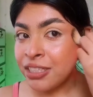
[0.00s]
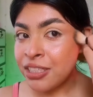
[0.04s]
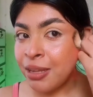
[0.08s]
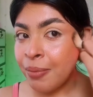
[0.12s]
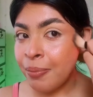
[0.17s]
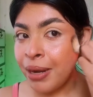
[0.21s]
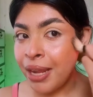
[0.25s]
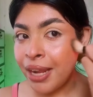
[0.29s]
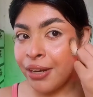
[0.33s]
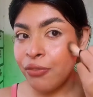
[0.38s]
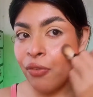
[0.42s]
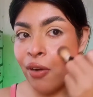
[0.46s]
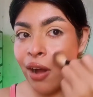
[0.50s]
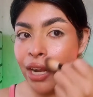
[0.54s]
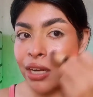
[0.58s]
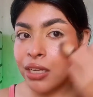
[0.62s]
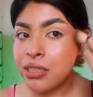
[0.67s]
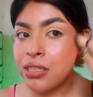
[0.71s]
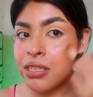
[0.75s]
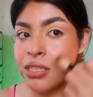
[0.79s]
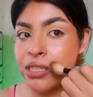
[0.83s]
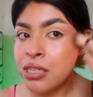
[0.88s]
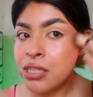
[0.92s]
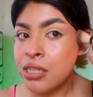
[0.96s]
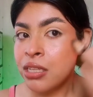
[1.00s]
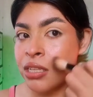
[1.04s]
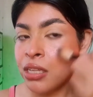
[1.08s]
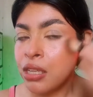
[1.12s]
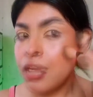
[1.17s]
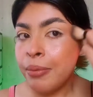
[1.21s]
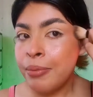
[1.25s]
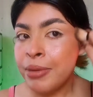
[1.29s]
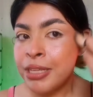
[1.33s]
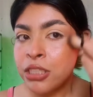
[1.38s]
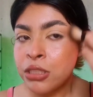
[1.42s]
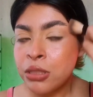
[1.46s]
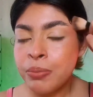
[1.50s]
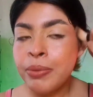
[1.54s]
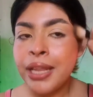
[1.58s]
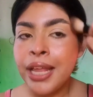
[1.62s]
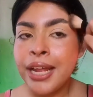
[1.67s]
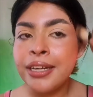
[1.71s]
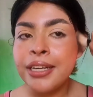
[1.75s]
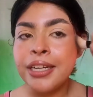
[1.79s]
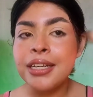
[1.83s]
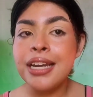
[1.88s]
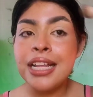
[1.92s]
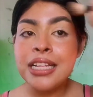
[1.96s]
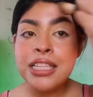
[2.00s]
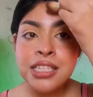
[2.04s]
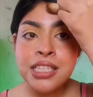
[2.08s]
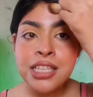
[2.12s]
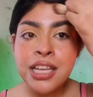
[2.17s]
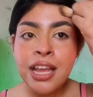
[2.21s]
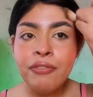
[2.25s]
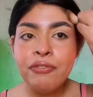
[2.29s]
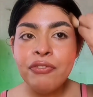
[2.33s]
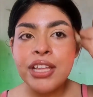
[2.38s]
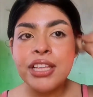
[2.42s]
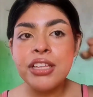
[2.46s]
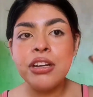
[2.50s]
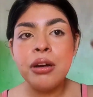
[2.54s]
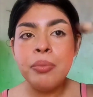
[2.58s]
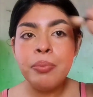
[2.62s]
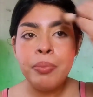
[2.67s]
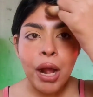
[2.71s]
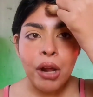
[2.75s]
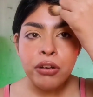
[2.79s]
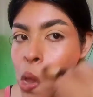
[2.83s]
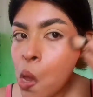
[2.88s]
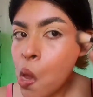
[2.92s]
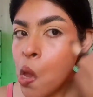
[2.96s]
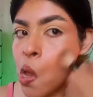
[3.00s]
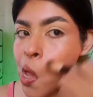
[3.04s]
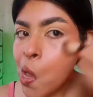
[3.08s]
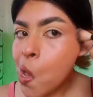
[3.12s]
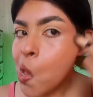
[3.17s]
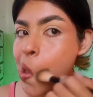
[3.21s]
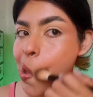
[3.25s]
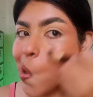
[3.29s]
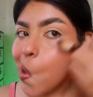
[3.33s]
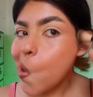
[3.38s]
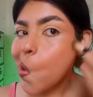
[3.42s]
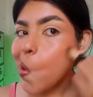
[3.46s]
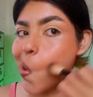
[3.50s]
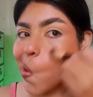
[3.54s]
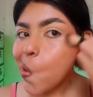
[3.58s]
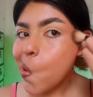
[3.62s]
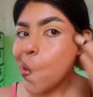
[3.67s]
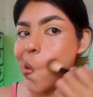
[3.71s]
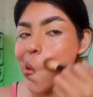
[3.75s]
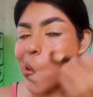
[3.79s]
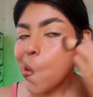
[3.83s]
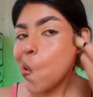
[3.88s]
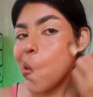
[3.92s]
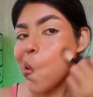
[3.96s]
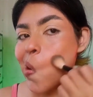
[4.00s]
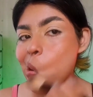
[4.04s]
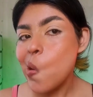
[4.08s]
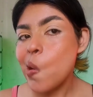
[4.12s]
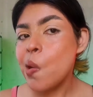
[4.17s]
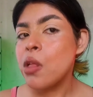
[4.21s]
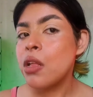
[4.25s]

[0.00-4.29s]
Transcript: applied once. Let me just blend it. Let's see whether powders blend well as bronzers or